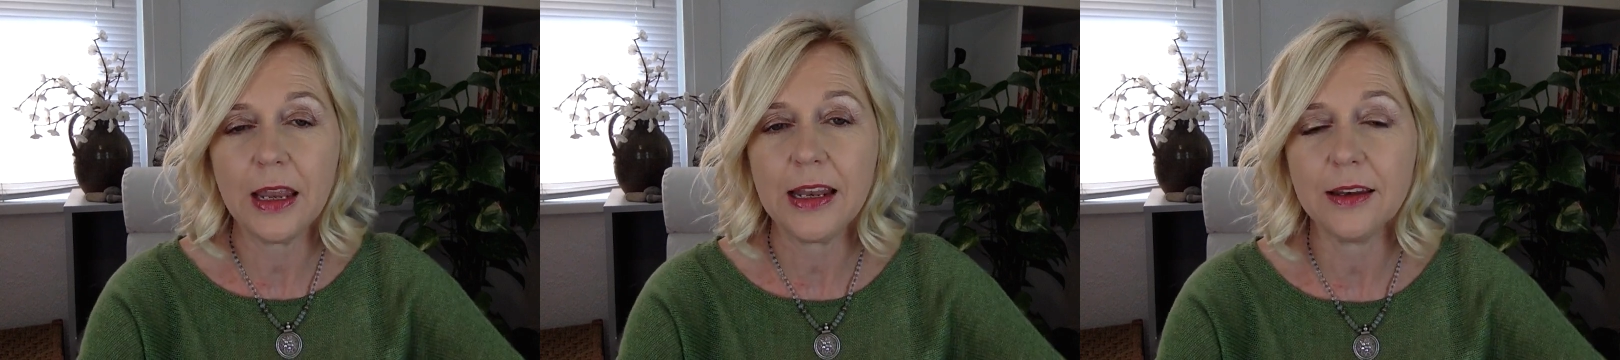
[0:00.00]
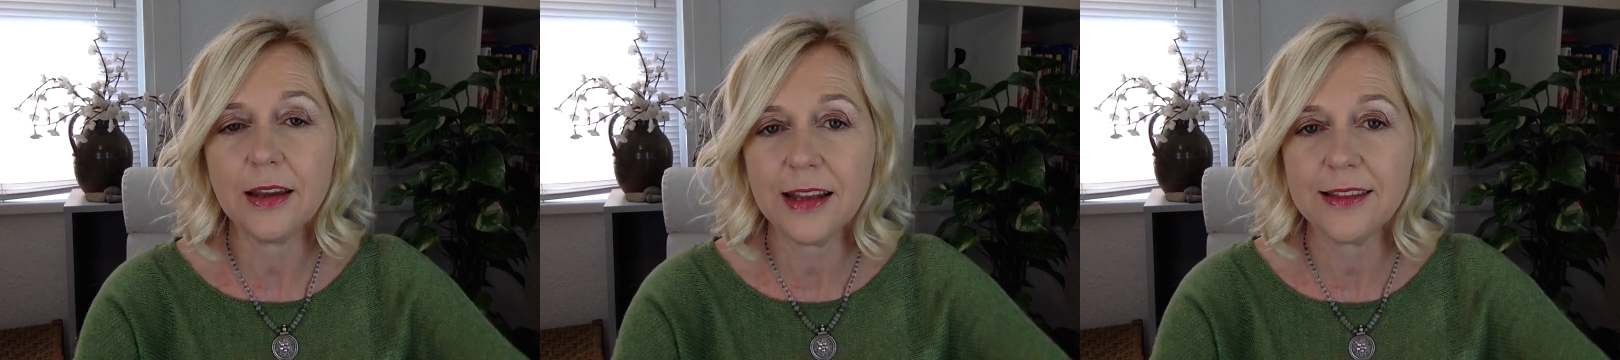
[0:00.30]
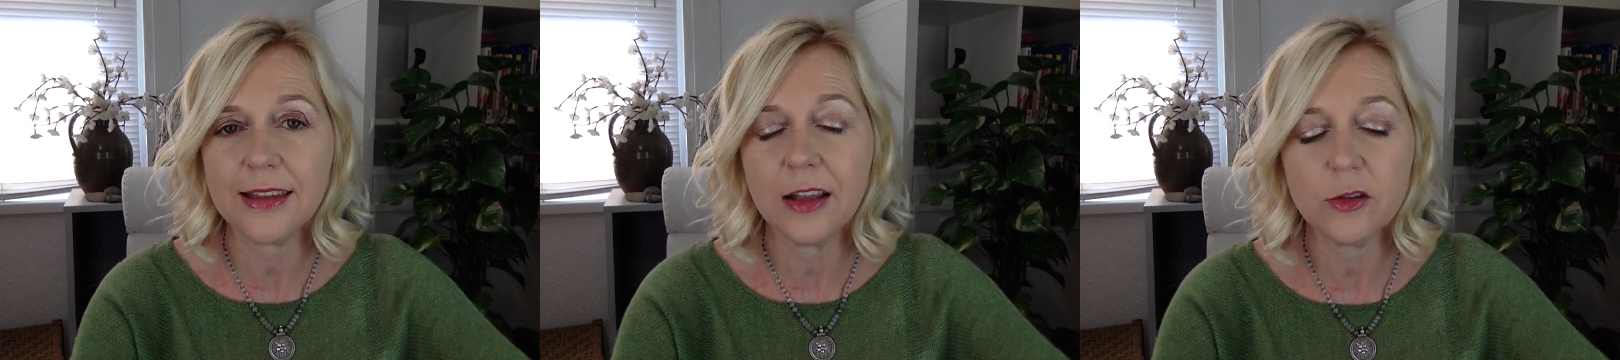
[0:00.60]
in
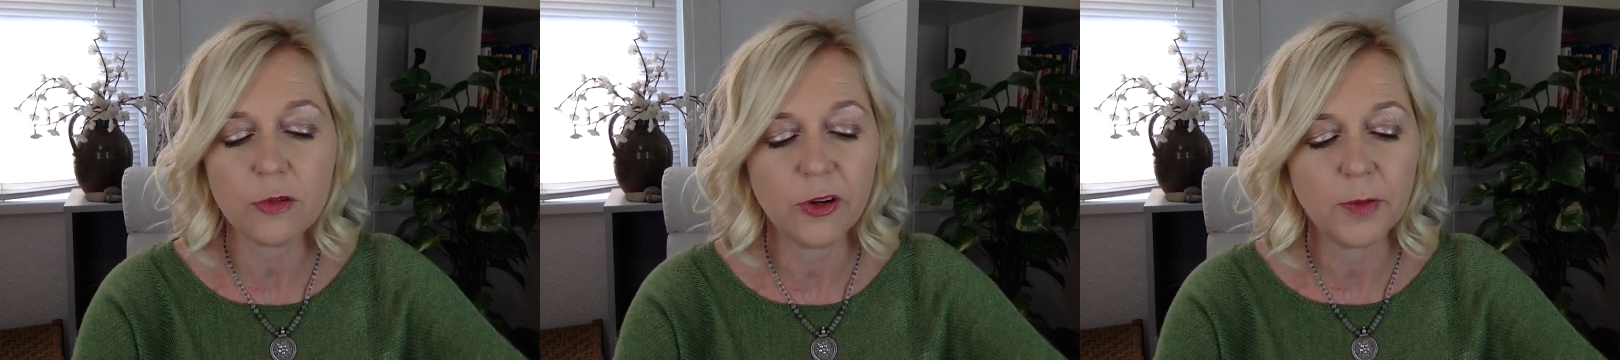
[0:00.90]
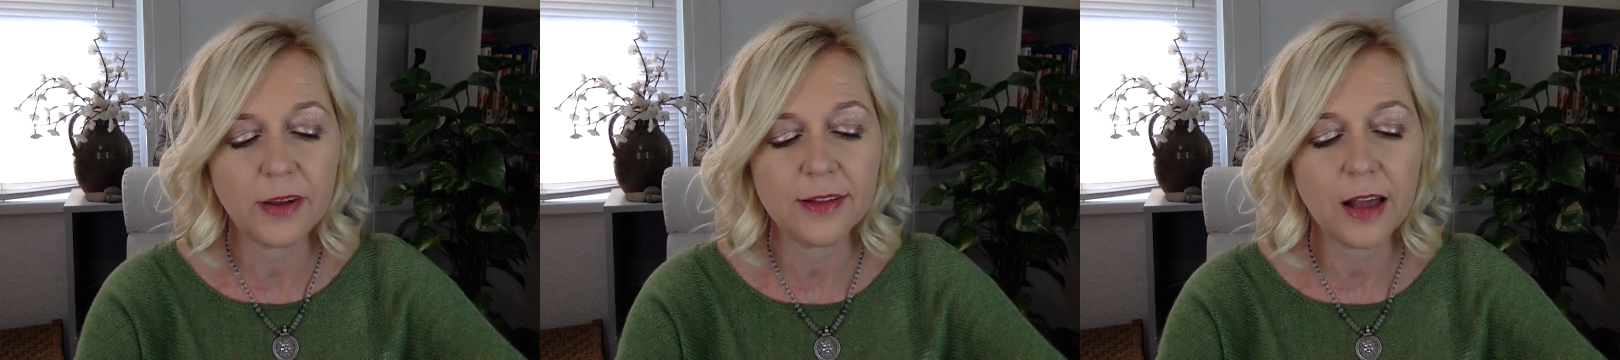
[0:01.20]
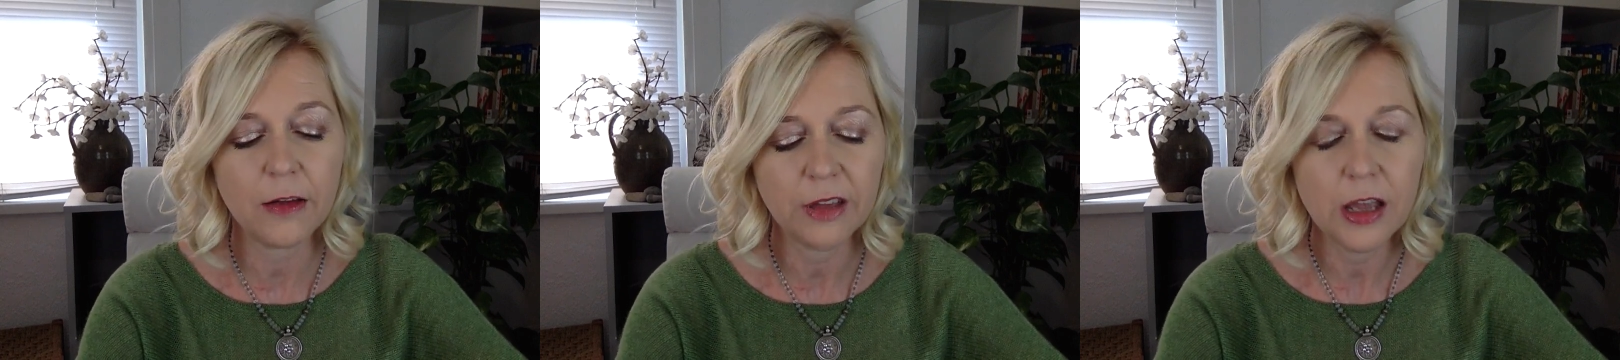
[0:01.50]
sales roles
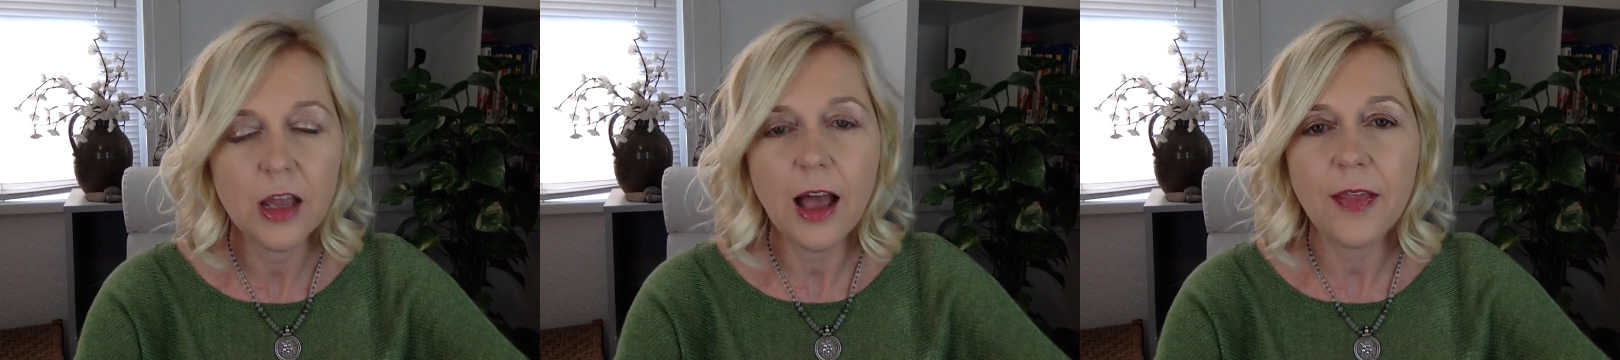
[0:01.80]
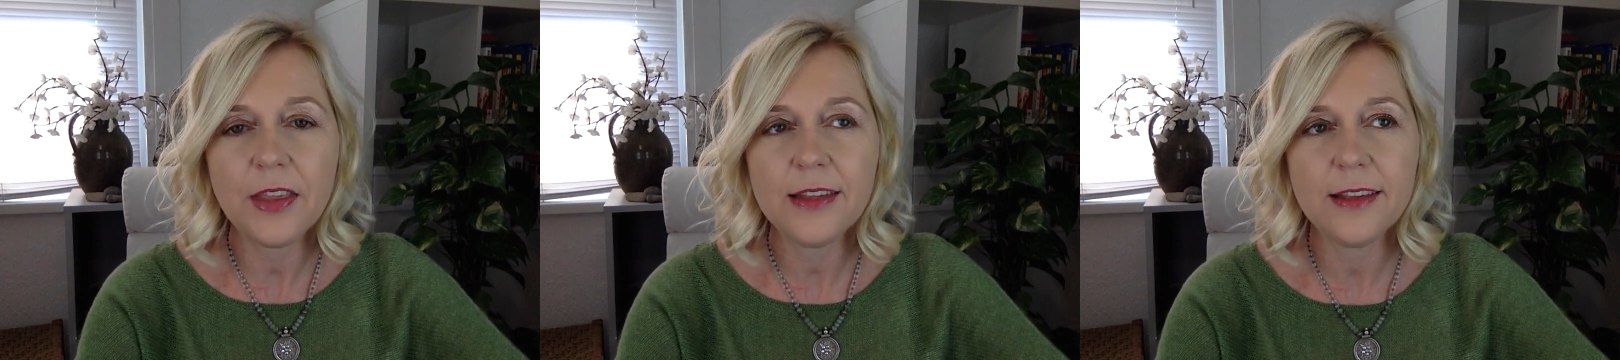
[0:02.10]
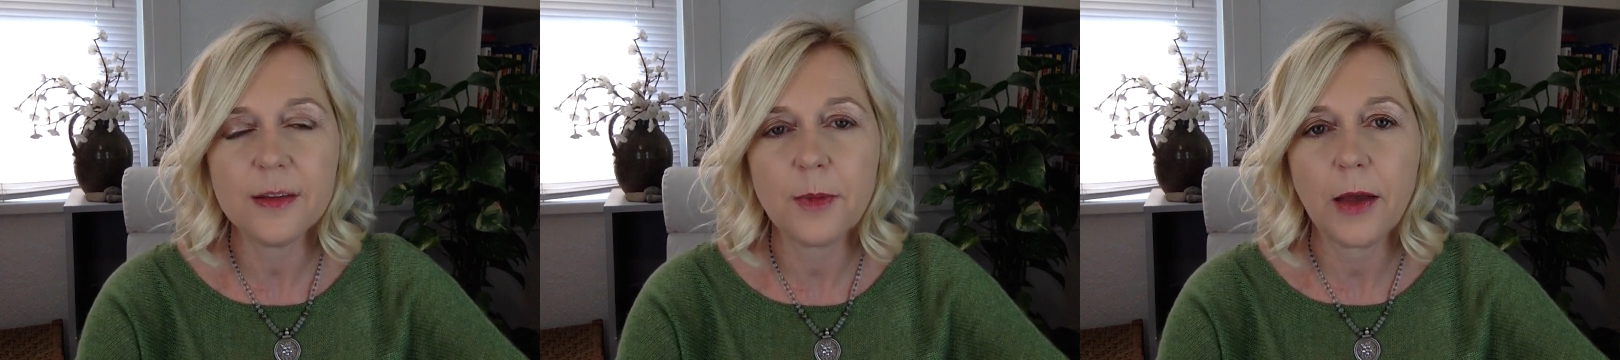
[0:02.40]
myself. And this
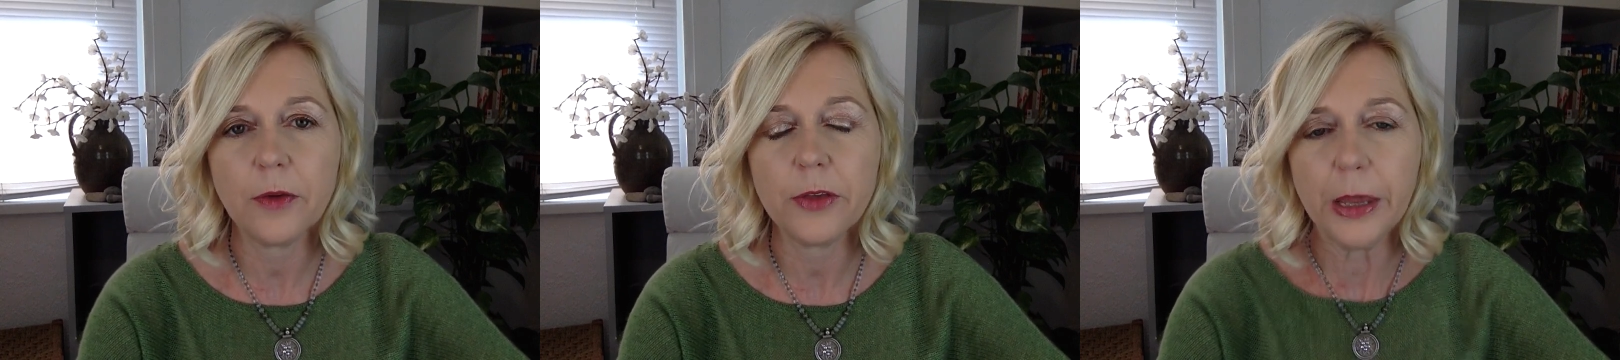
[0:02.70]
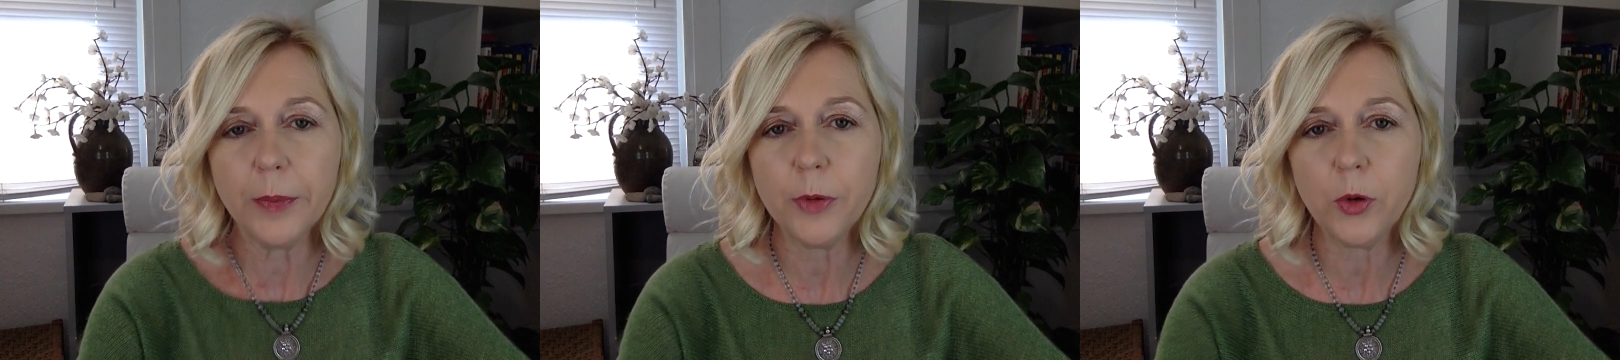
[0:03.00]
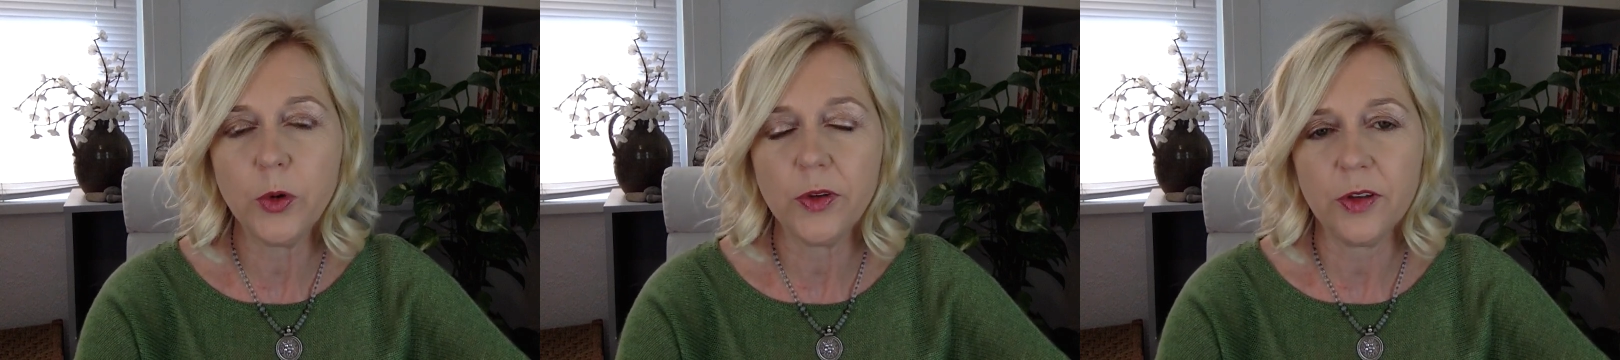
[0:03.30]
is about the
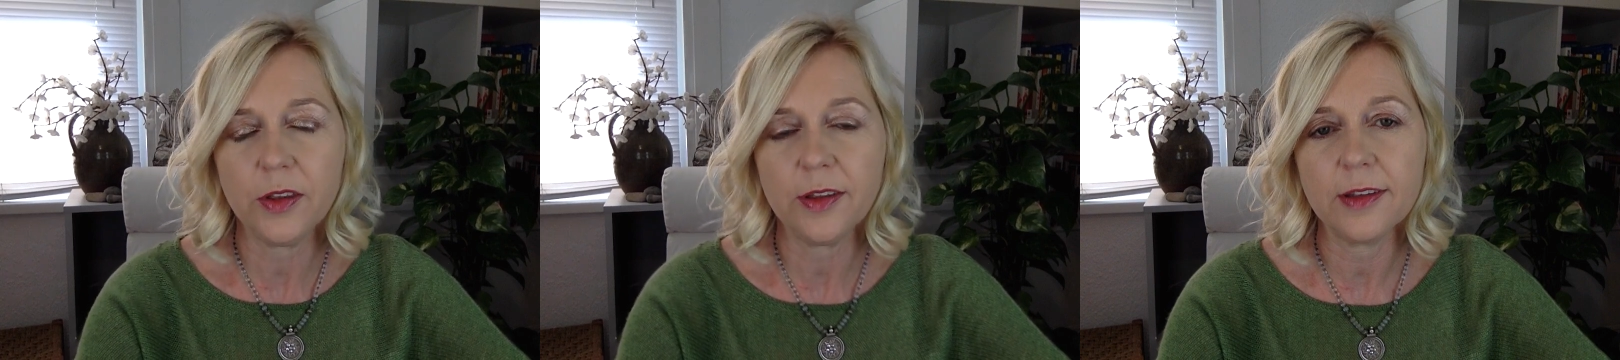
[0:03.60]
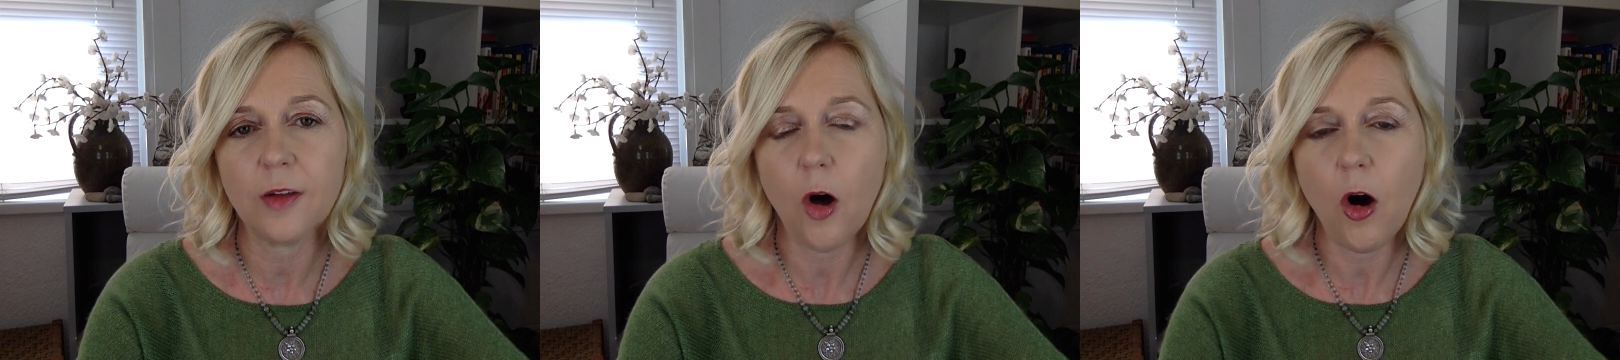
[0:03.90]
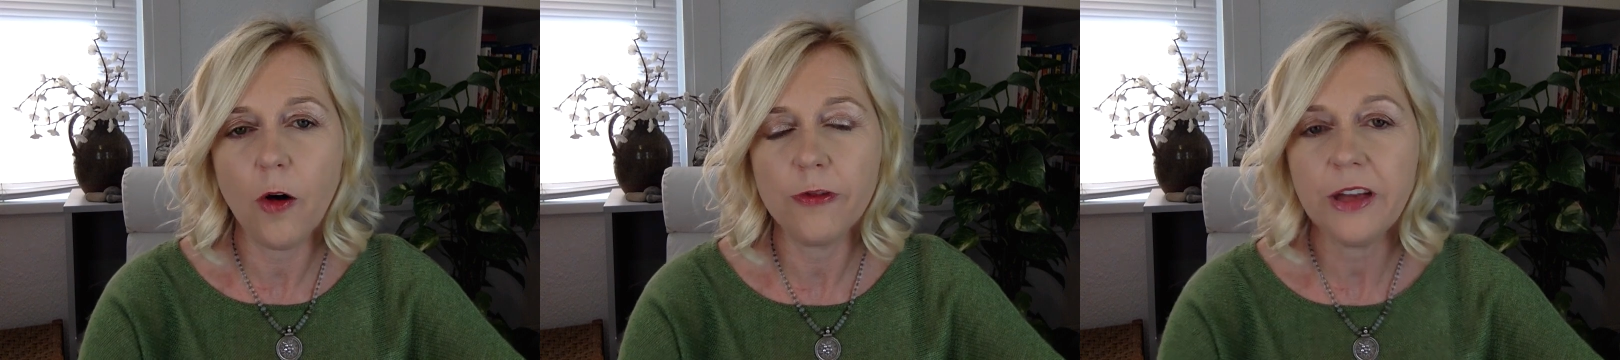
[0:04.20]
importance
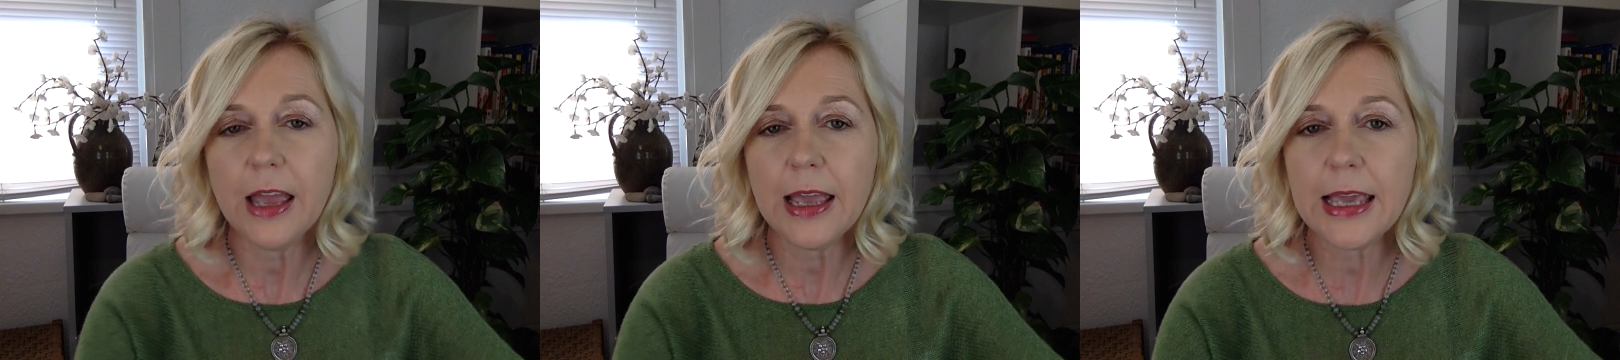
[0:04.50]
of